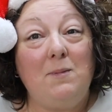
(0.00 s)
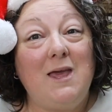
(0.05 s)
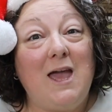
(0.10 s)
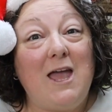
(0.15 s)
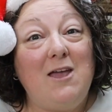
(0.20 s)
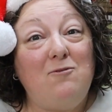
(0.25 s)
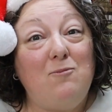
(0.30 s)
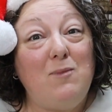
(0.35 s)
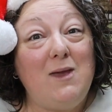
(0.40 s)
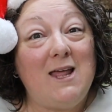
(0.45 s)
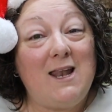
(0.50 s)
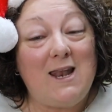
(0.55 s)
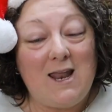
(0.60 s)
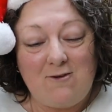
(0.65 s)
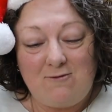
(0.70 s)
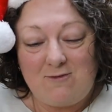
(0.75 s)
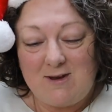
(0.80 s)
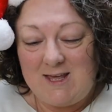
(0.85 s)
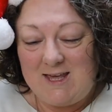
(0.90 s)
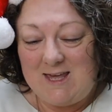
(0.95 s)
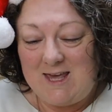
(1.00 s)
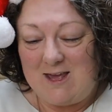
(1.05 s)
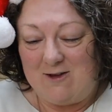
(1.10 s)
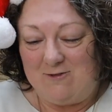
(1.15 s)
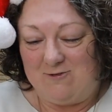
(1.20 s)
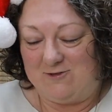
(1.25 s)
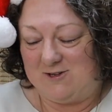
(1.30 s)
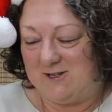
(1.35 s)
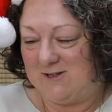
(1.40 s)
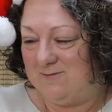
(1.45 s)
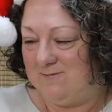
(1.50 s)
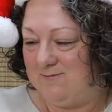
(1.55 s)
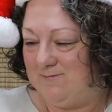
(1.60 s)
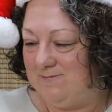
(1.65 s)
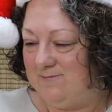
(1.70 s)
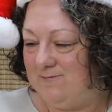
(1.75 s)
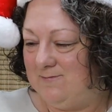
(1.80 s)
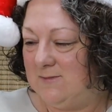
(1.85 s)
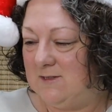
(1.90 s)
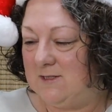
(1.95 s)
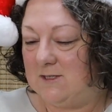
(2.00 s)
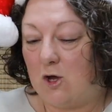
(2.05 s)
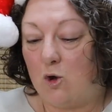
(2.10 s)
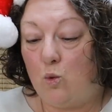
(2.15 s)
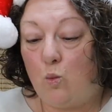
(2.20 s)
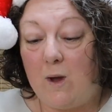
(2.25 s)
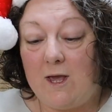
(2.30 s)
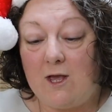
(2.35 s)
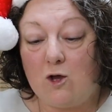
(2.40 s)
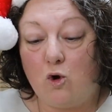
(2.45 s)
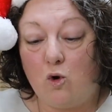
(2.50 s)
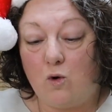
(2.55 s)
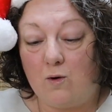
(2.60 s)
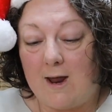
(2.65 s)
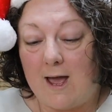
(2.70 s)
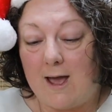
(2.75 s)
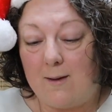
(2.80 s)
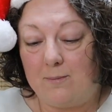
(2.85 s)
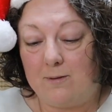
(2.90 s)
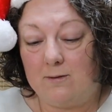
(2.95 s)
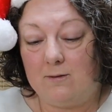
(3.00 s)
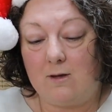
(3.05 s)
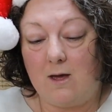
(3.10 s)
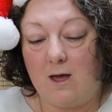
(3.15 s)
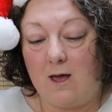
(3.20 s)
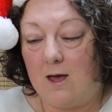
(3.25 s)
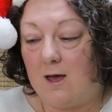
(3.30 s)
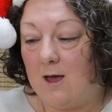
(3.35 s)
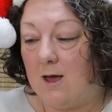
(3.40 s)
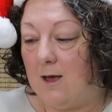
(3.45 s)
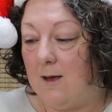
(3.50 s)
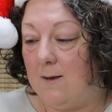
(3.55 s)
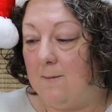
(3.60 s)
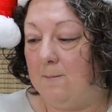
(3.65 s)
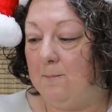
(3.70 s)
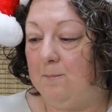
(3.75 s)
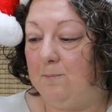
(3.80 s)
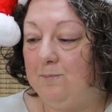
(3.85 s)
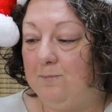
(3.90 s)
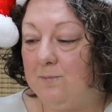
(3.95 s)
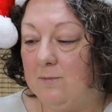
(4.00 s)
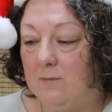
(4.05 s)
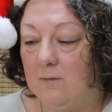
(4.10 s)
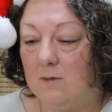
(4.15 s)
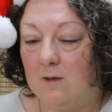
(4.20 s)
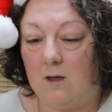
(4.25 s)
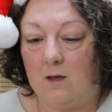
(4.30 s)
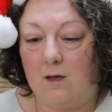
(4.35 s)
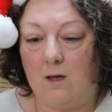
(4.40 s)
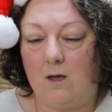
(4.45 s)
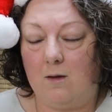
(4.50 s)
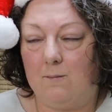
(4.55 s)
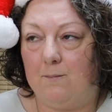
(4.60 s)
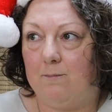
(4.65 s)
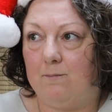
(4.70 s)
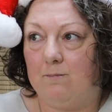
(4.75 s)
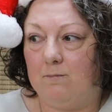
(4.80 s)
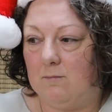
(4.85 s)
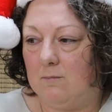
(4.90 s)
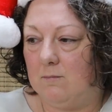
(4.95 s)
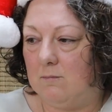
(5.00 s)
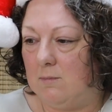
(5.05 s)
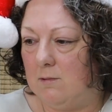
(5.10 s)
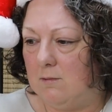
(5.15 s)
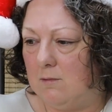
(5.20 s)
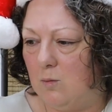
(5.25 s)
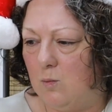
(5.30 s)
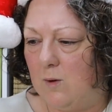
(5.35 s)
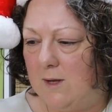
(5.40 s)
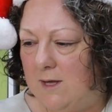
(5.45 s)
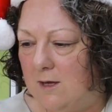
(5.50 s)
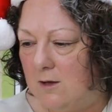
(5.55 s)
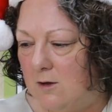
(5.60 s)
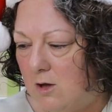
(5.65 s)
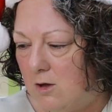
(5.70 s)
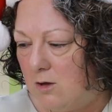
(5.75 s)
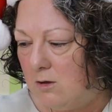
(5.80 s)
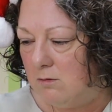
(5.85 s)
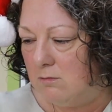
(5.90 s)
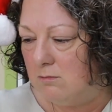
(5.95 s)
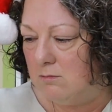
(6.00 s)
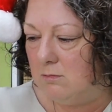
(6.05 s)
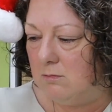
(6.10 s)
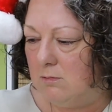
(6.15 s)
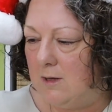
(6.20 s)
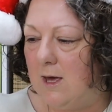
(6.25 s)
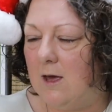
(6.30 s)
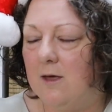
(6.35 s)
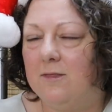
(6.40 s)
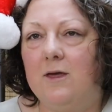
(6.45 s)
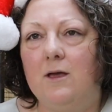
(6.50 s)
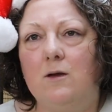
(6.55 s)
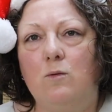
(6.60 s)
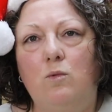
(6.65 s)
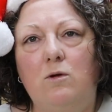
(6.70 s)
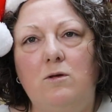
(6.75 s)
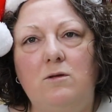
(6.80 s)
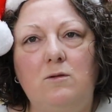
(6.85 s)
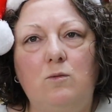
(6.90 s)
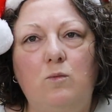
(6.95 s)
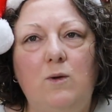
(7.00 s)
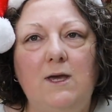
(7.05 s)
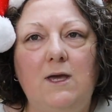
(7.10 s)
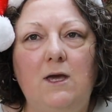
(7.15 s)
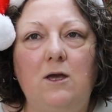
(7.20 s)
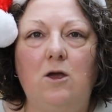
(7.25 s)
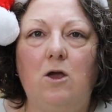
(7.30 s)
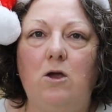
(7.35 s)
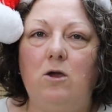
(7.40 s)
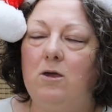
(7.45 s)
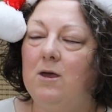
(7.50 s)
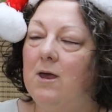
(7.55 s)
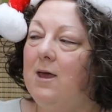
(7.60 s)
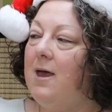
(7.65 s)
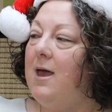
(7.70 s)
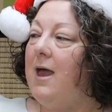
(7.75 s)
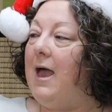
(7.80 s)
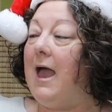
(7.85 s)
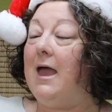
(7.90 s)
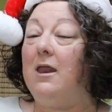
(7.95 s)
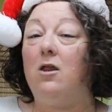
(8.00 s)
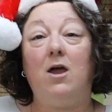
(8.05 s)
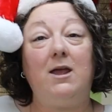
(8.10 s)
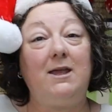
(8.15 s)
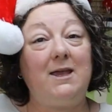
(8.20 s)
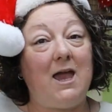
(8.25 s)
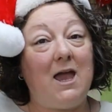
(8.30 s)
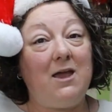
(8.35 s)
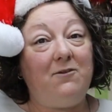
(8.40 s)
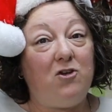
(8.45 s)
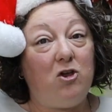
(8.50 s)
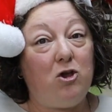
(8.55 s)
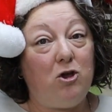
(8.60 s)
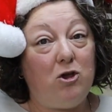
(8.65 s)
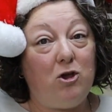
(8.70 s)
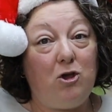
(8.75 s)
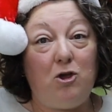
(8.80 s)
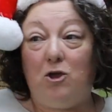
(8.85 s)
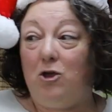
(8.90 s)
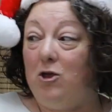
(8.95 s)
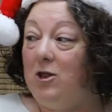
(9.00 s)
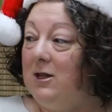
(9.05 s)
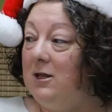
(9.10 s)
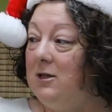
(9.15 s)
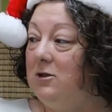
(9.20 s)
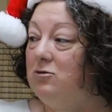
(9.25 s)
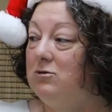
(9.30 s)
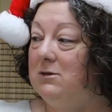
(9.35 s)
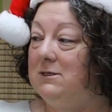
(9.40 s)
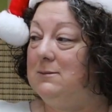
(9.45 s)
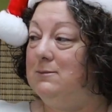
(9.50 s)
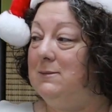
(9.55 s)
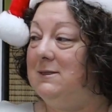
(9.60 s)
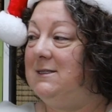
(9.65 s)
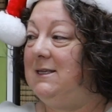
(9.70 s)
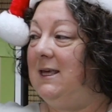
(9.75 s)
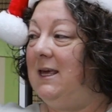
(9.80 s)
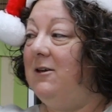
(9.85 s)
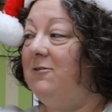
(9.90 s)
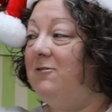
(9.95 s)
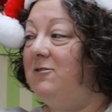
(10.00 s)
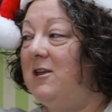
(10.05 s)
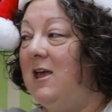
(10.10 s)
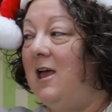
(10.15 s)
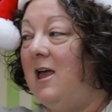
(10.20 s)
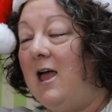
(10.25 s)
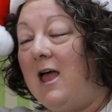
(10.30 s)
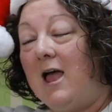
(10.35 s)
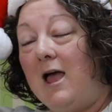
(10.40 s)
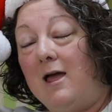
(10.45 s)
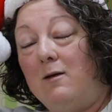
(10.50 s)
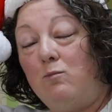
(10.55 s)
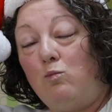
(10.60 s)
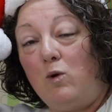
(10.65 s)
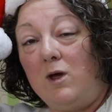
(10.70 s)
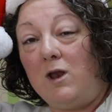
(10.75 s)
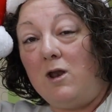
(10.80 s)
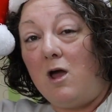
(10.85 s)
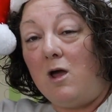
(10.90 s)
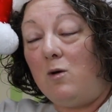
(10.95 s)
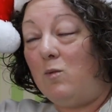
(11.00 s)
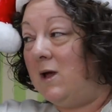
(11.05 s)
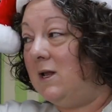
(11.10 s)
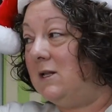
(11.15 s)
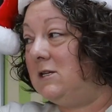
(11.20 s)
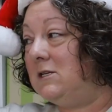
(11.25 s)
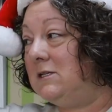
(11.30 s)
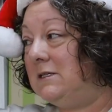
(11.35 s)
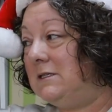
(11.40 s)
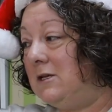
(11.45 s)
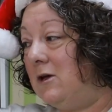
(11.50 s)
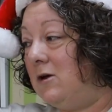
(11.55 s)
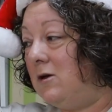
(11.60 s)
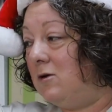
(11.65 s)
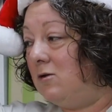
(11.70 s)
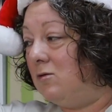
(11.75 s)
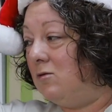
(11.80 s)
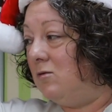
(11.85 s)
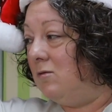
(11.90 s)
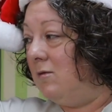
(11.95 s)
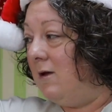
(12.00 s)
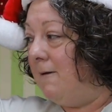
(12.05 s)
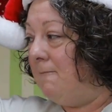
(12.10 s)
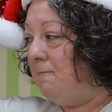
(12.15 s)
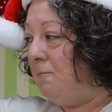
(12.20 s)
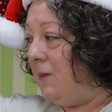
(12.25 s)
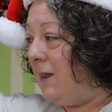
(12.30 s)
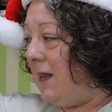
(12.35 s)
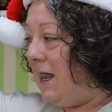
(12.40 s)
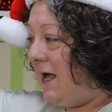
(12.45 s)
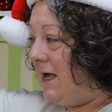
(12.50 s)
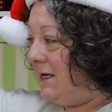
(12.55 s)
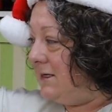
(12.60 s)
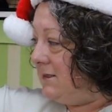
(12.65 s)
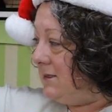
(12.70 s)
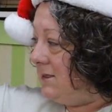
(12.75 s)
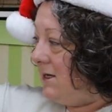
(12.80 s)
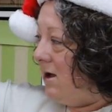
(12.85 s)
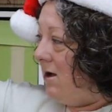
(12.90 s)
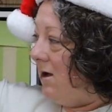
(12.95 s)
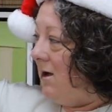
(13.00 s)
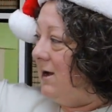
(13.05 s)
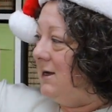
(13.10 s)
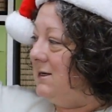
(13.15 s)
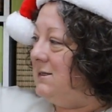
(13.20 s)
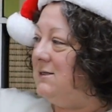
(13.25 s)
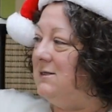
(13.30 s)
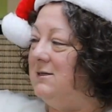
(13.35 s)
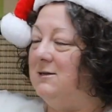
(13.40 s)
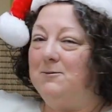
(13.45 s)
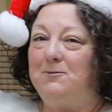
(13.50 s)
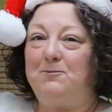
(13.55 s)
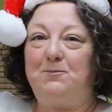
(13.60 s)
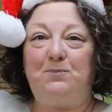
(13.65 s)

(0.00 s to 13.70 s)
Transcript: gave me a lovely gift. So we caught up a week ago. Yeah, I think it was a week ago. And I gave her her little Christmas gift. And when I went to Circle last night,